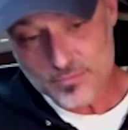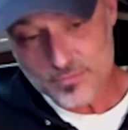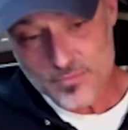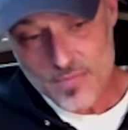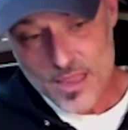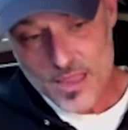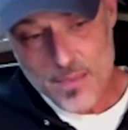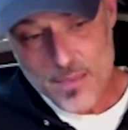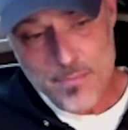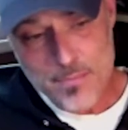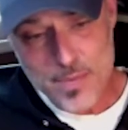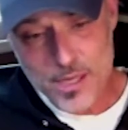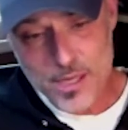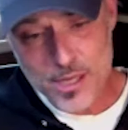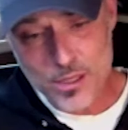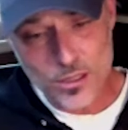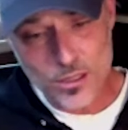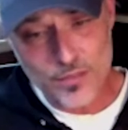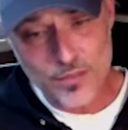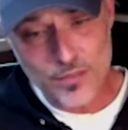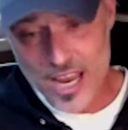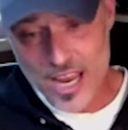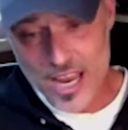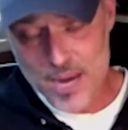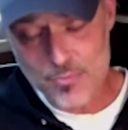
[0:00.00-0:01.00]
middle
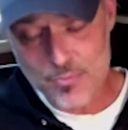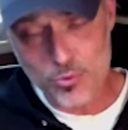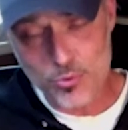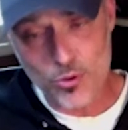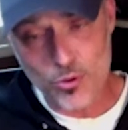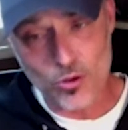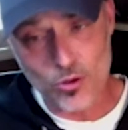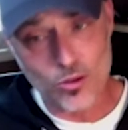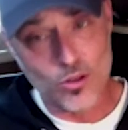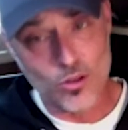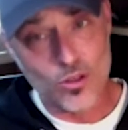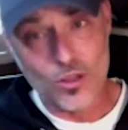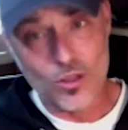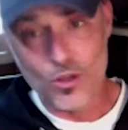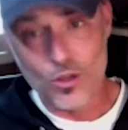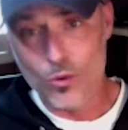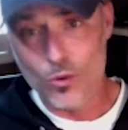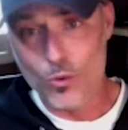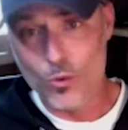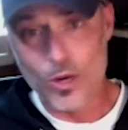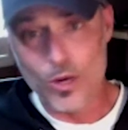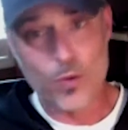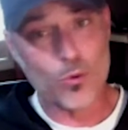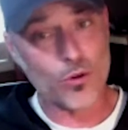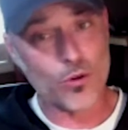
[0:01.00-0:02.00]
of April,
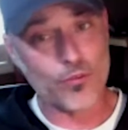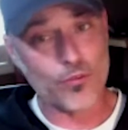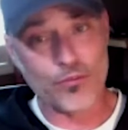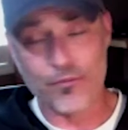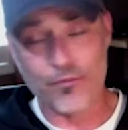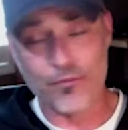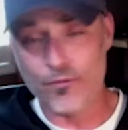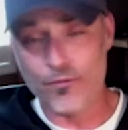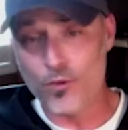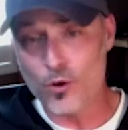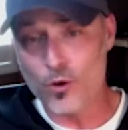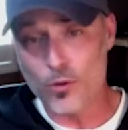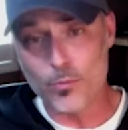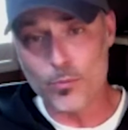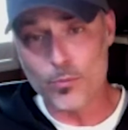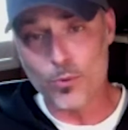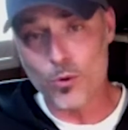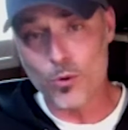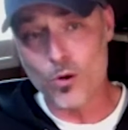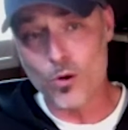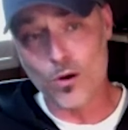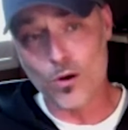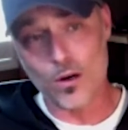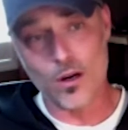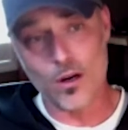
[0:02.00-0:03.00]
we were full
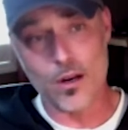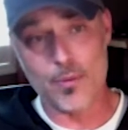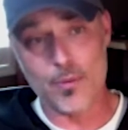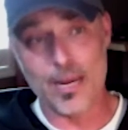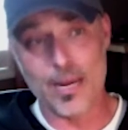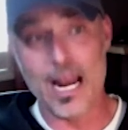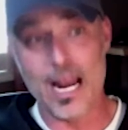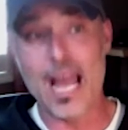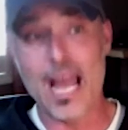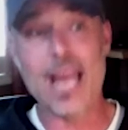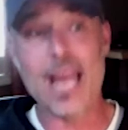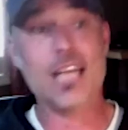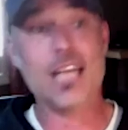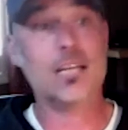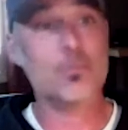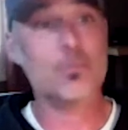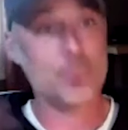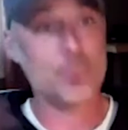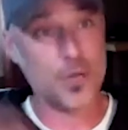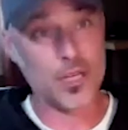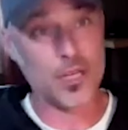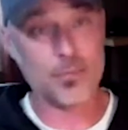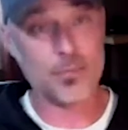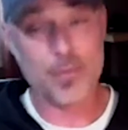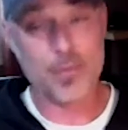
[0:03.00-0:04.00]
bore. I mean, I had to
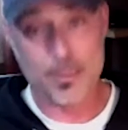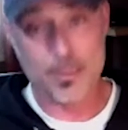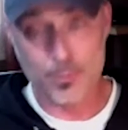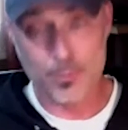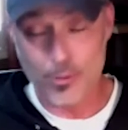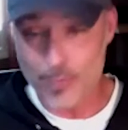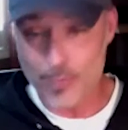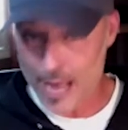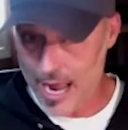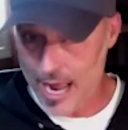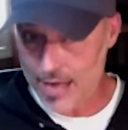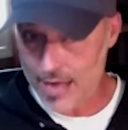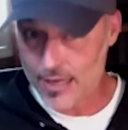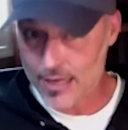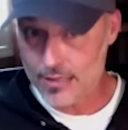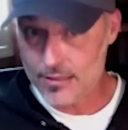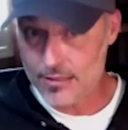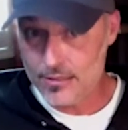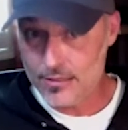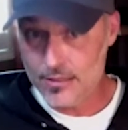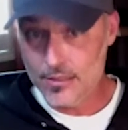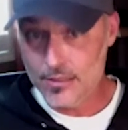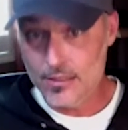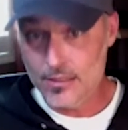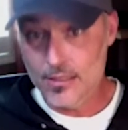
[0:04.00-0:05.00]
bring people back.
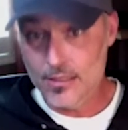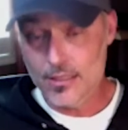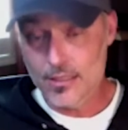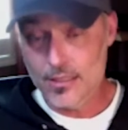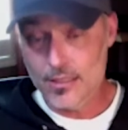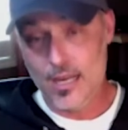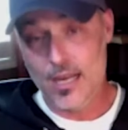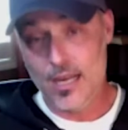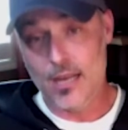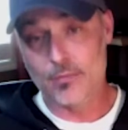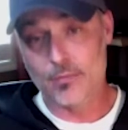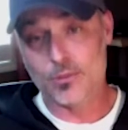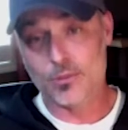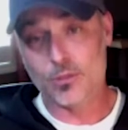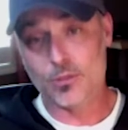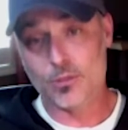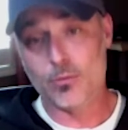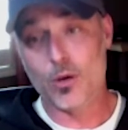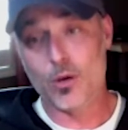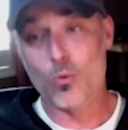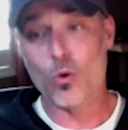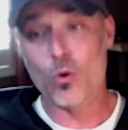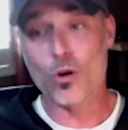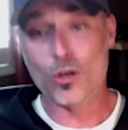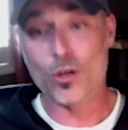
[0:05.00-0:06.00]
So my
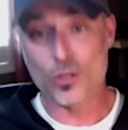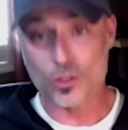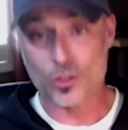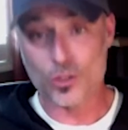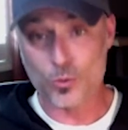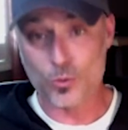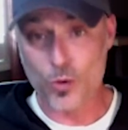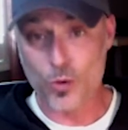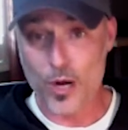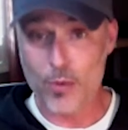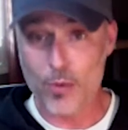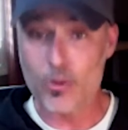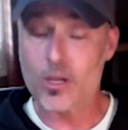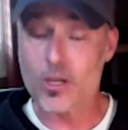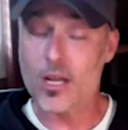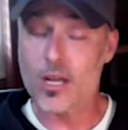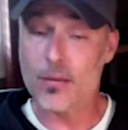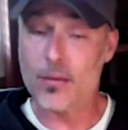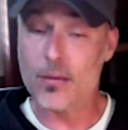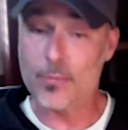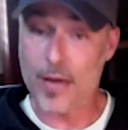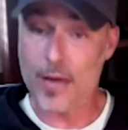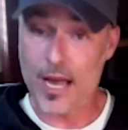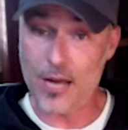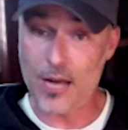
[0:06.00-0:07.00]
workers were able to
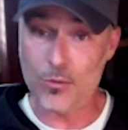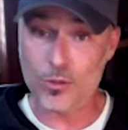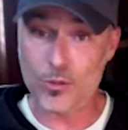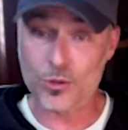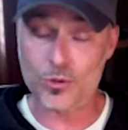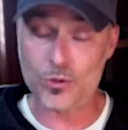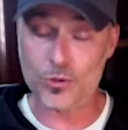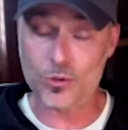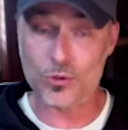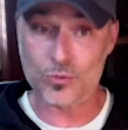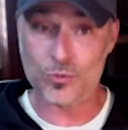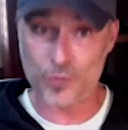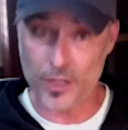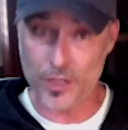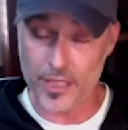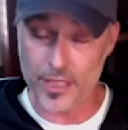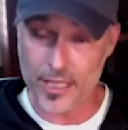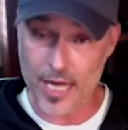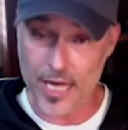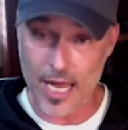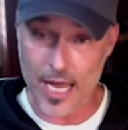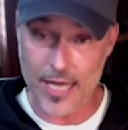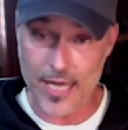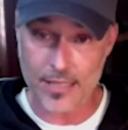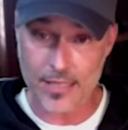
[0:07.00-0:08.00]
come back, which was really
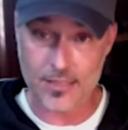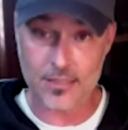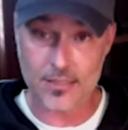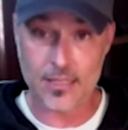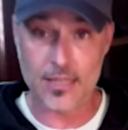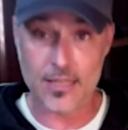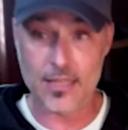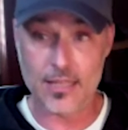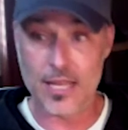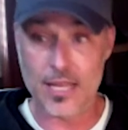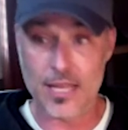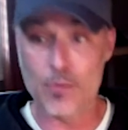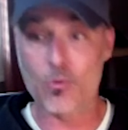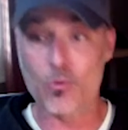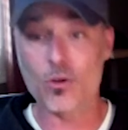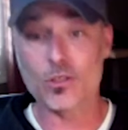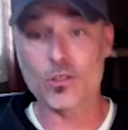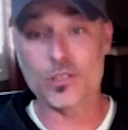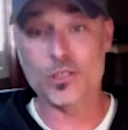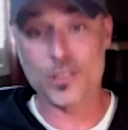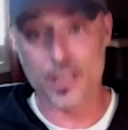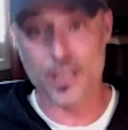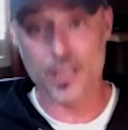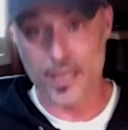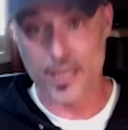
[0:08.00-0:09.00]
nice that they weren't
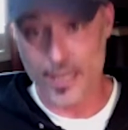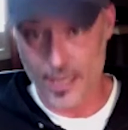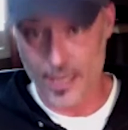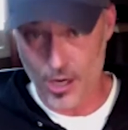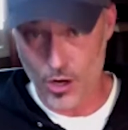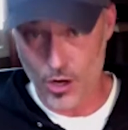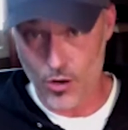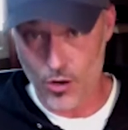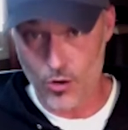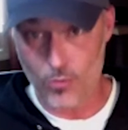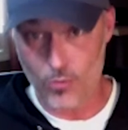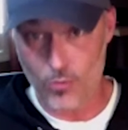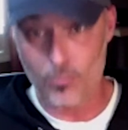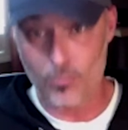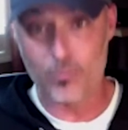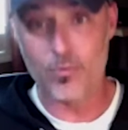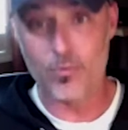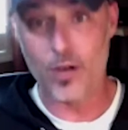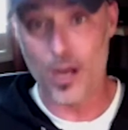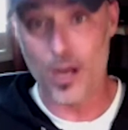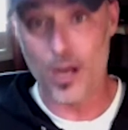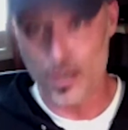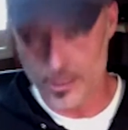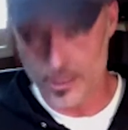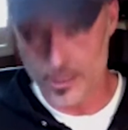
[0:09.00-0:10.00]
sitting at home
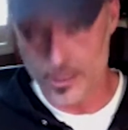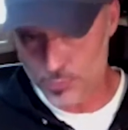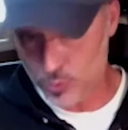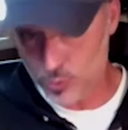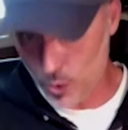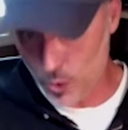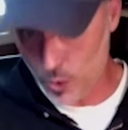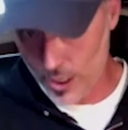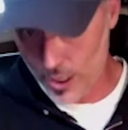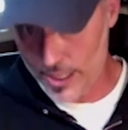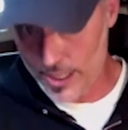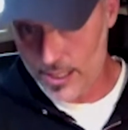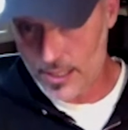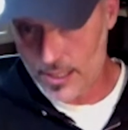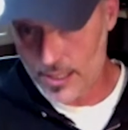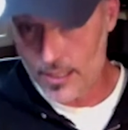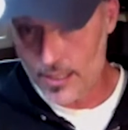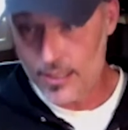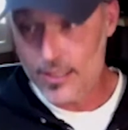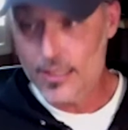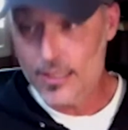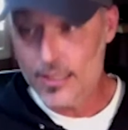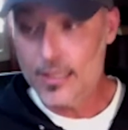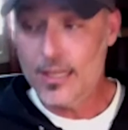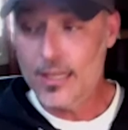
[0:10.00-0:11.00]
unemployed.
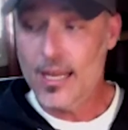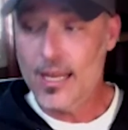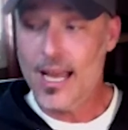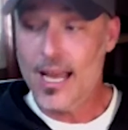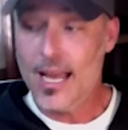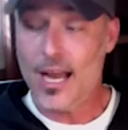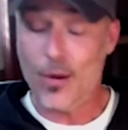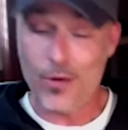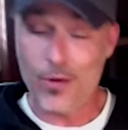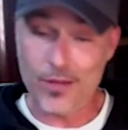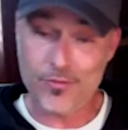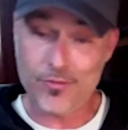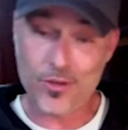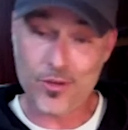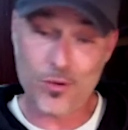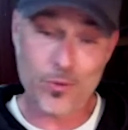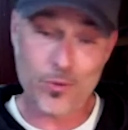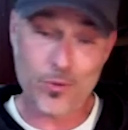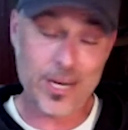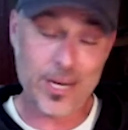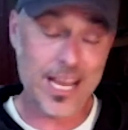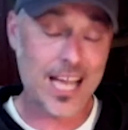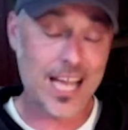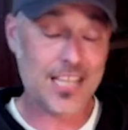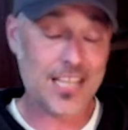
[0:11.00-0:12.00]
However,
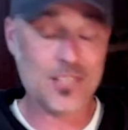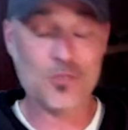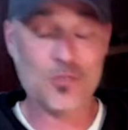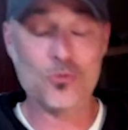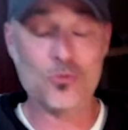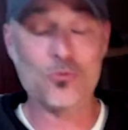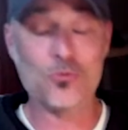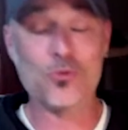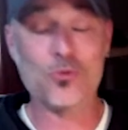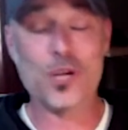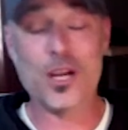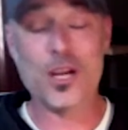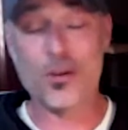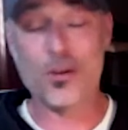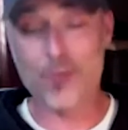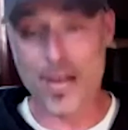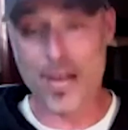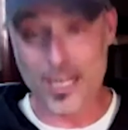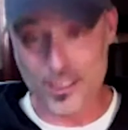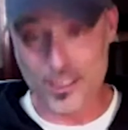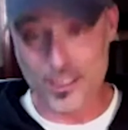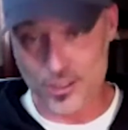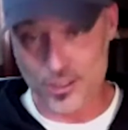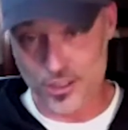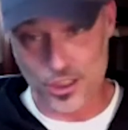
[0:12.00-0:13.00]
we had to
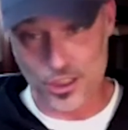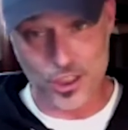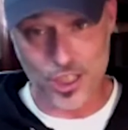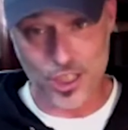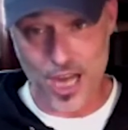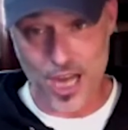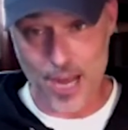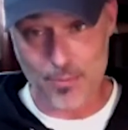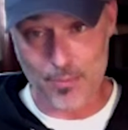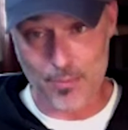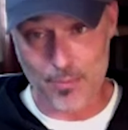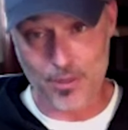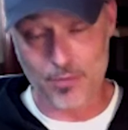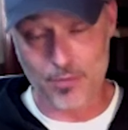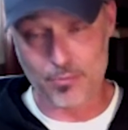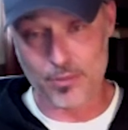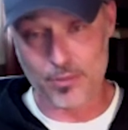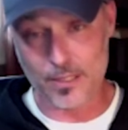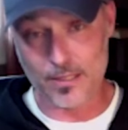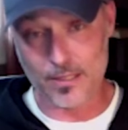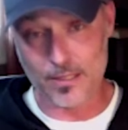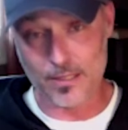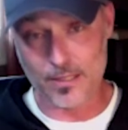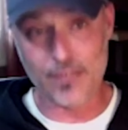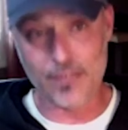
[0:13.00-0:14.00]
rearrange the shop
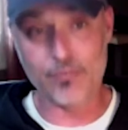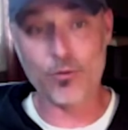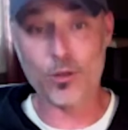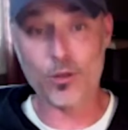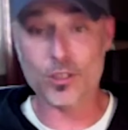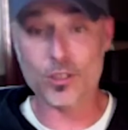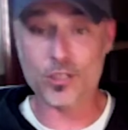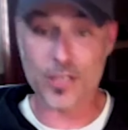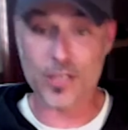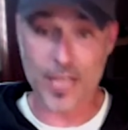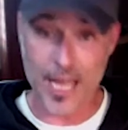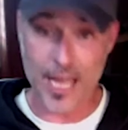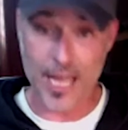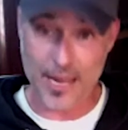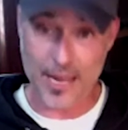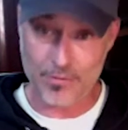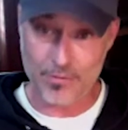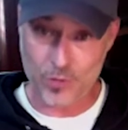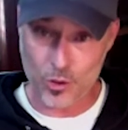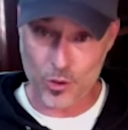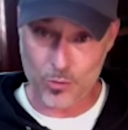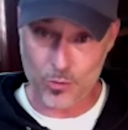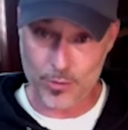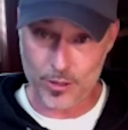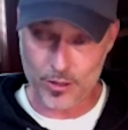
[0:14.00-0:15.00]
completely. Fortunately, I have
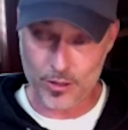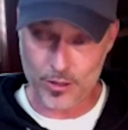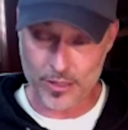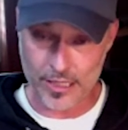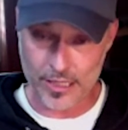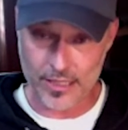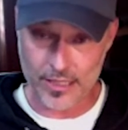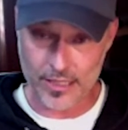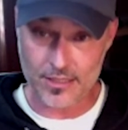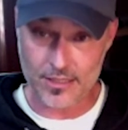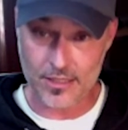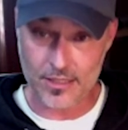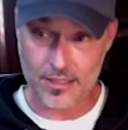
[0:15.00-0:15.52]
2 buildings